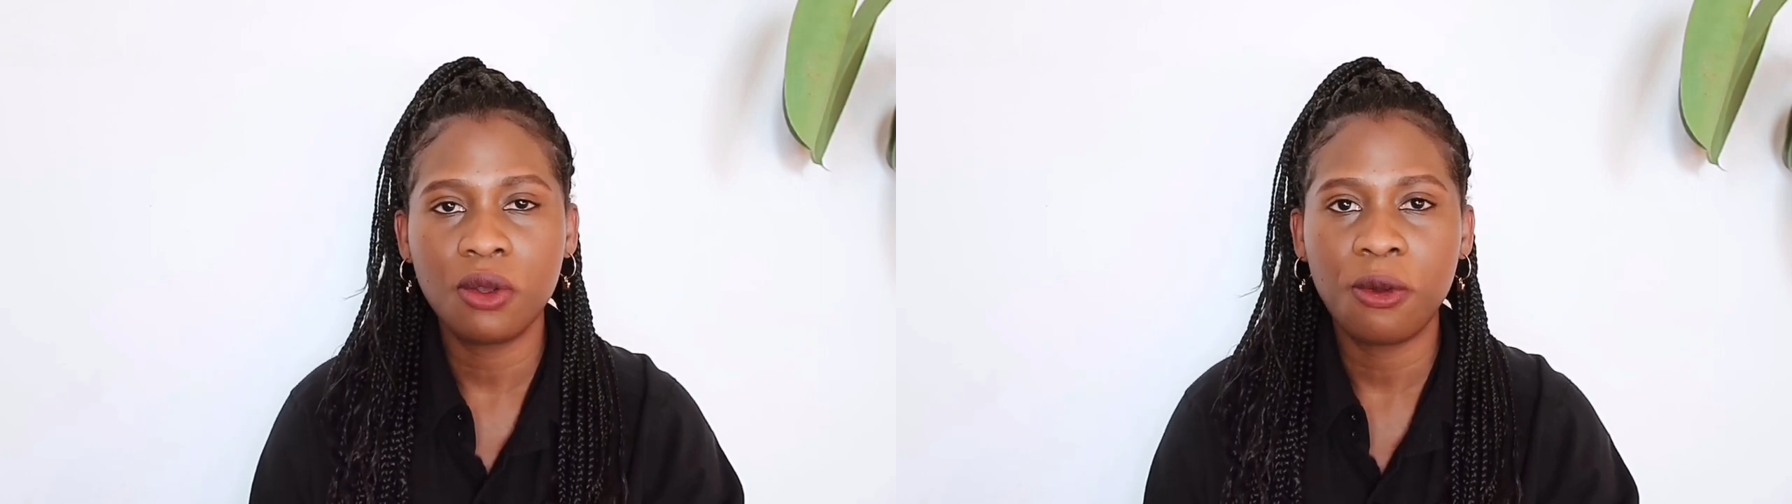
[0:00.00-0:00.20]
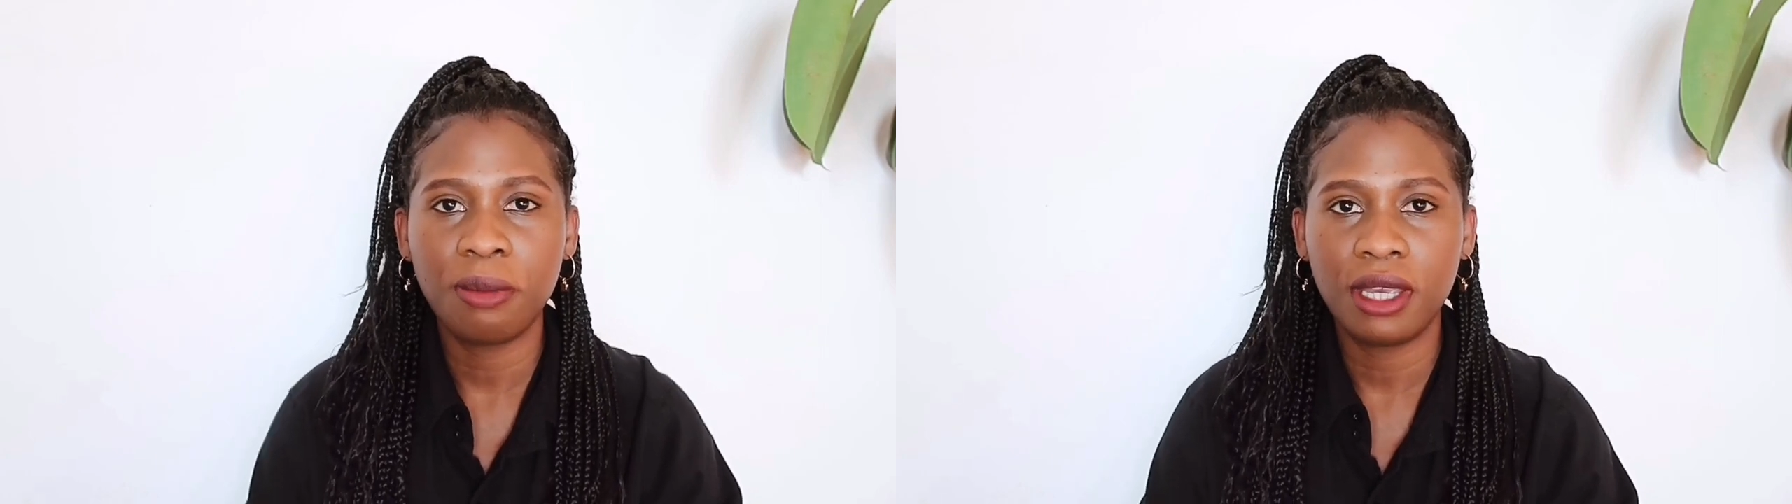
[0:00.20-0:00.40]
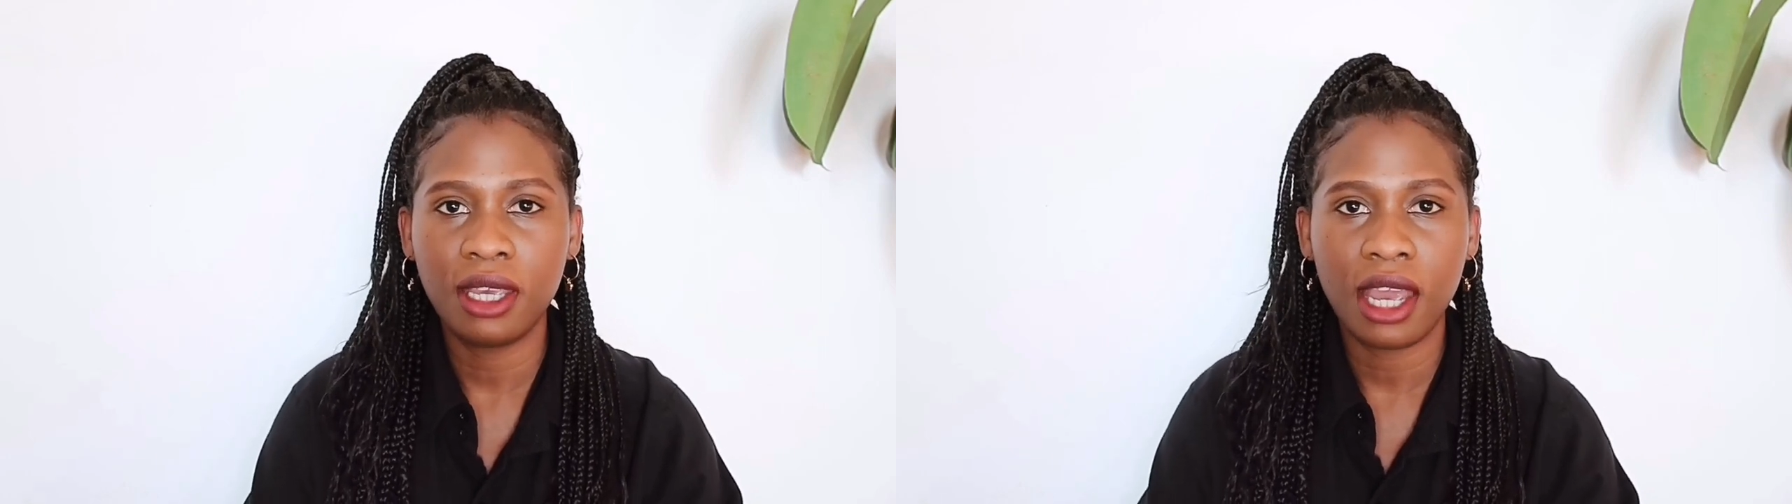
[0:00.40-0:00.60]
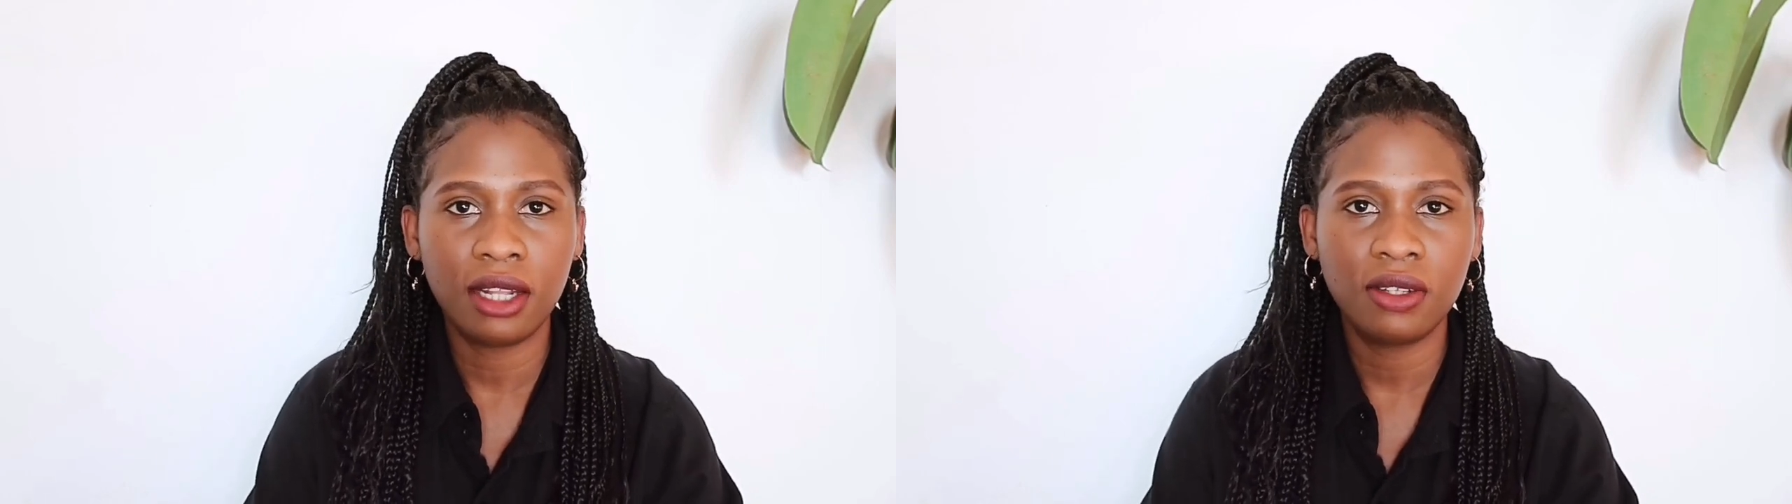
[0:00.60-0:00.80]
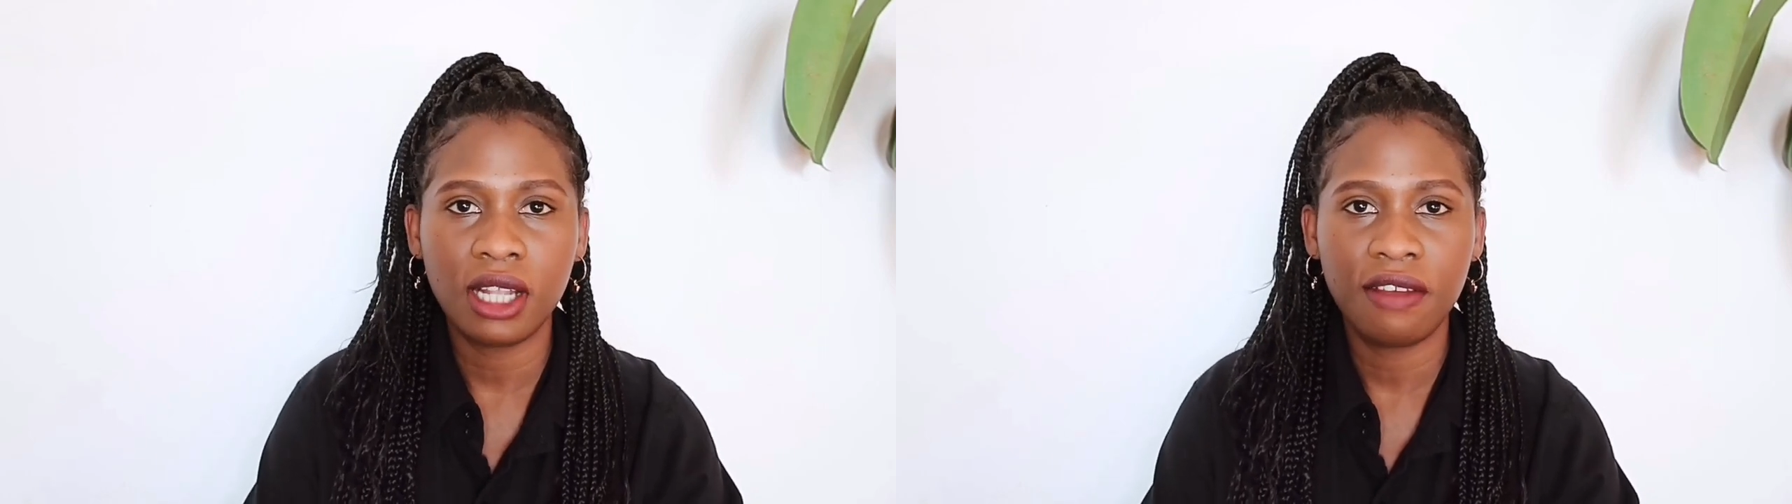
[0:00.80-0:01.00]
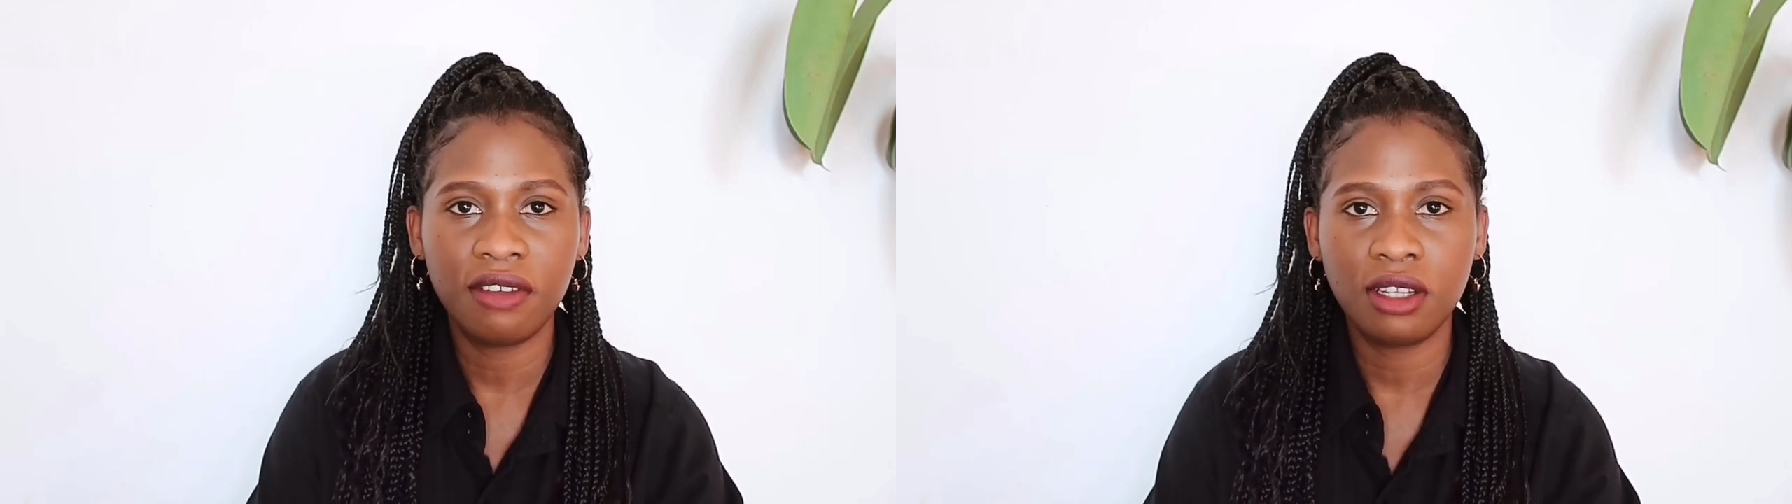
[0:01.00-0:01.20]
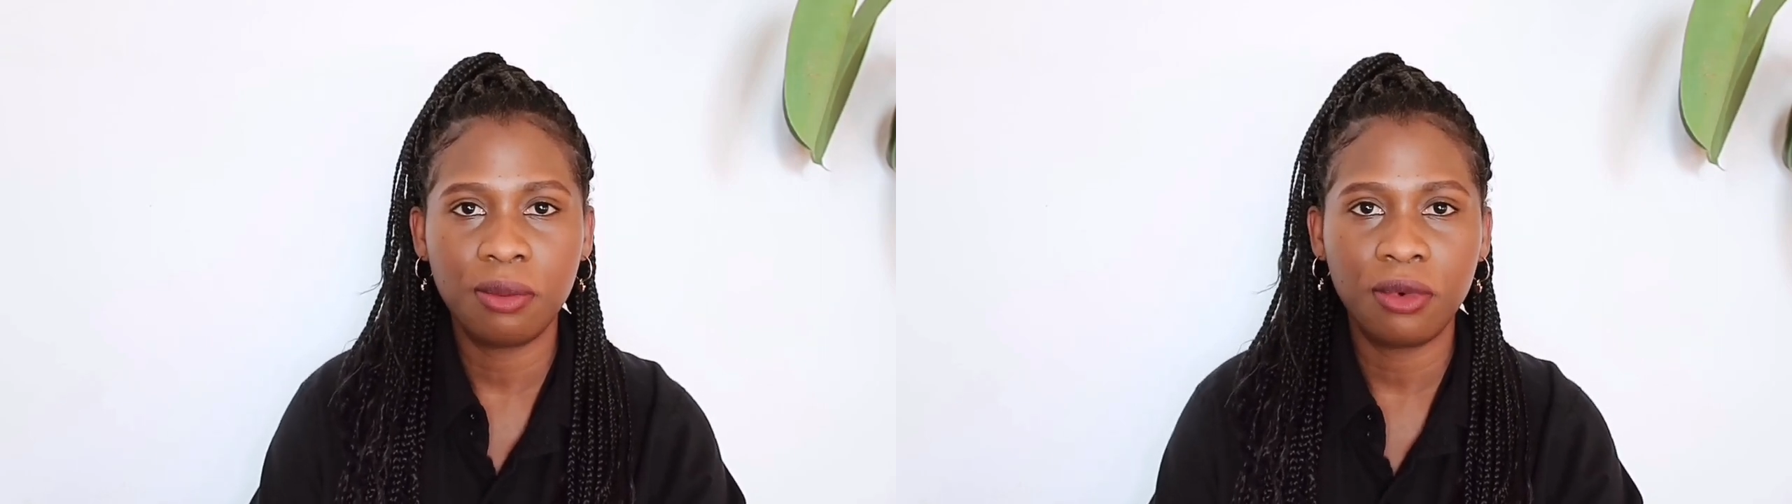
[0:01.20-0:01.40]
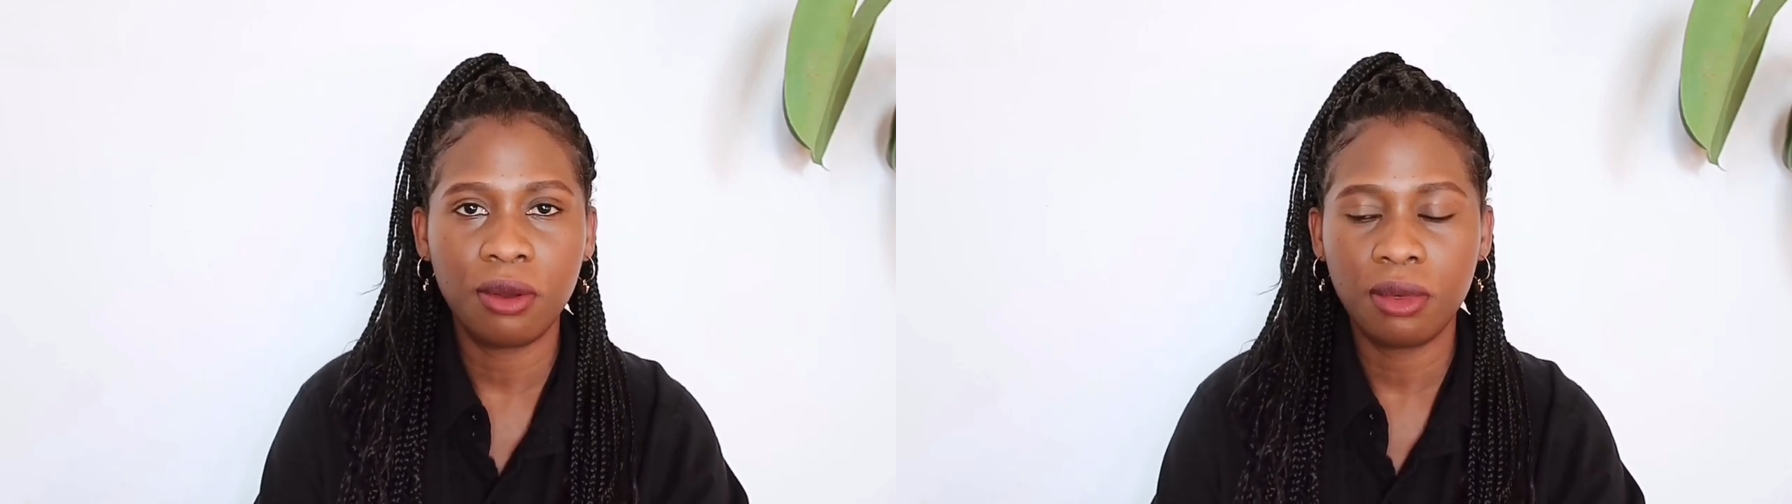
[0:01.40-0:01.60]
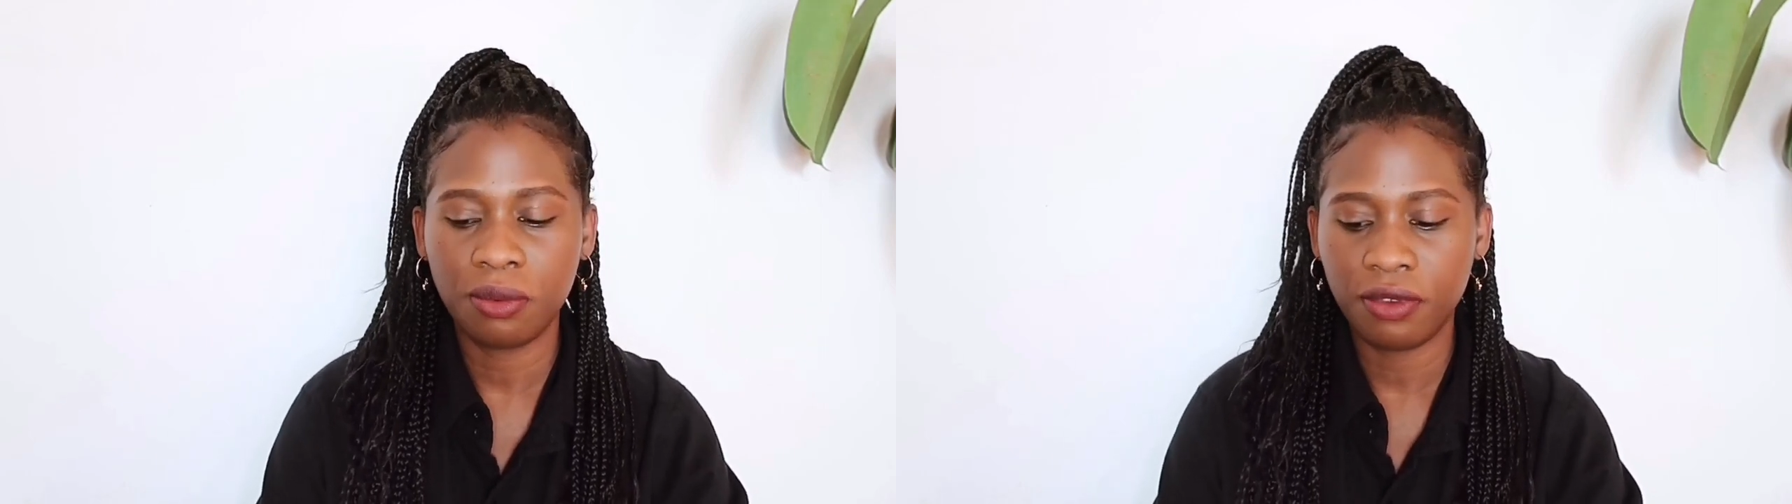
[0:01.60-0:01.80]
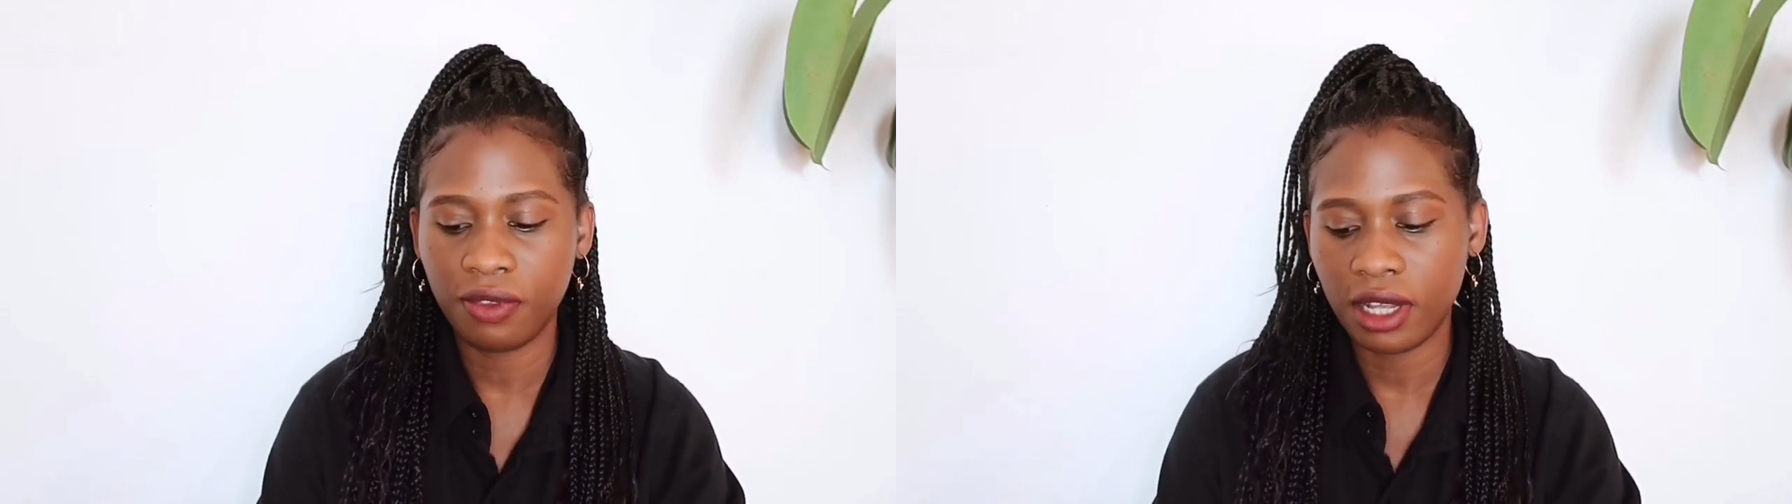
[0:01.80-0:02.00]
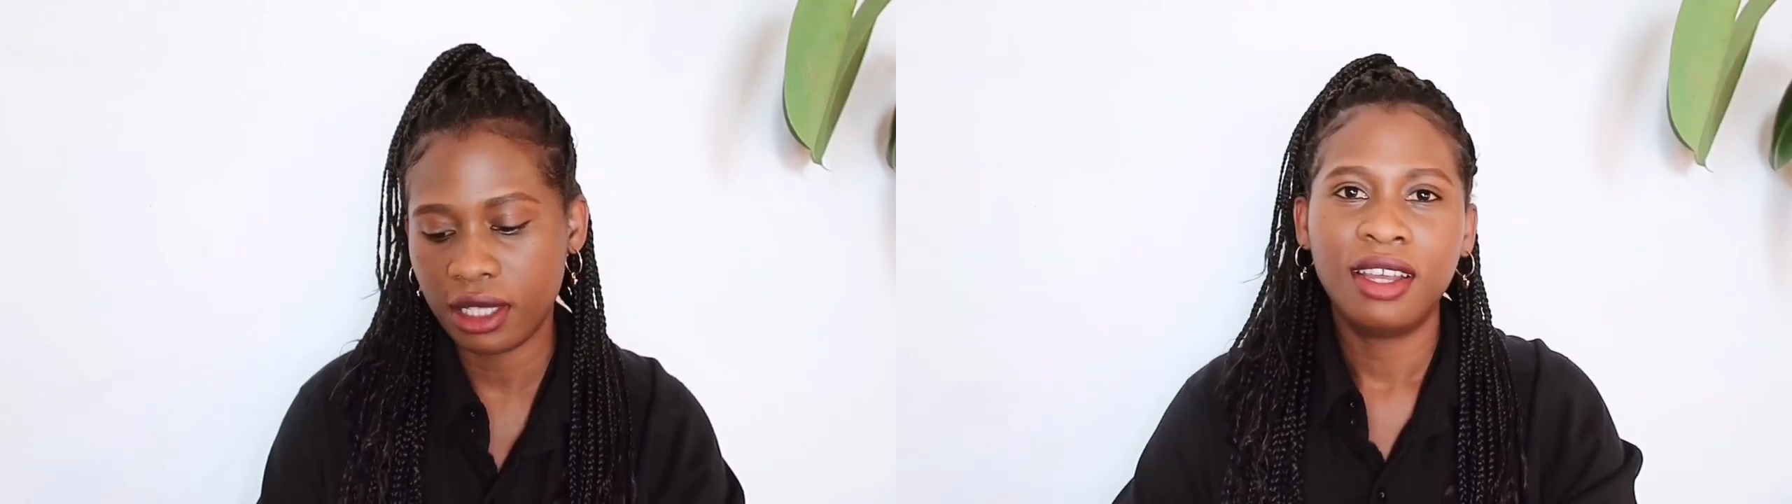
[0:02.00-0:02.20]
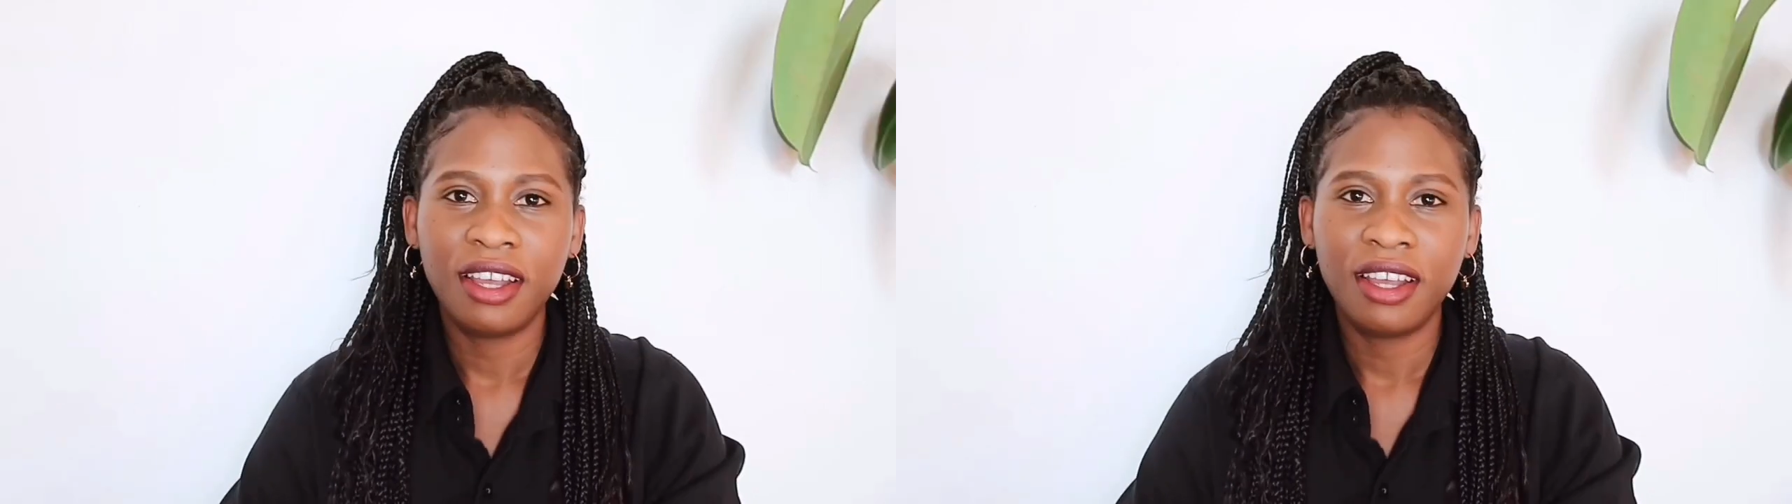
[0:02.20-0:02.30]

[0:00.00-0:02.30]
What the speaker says: me, I don't have any problem with that.